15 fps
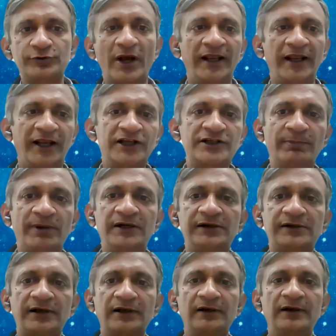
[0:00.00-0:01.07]
So our
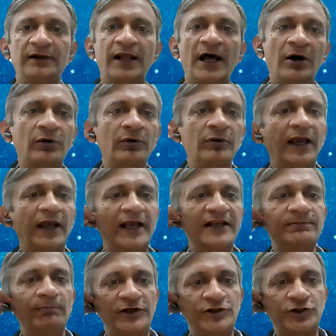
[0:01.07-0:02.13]
engagement now
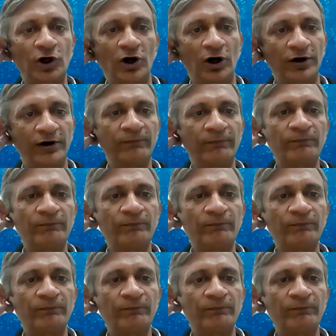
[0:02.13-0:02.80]
has matured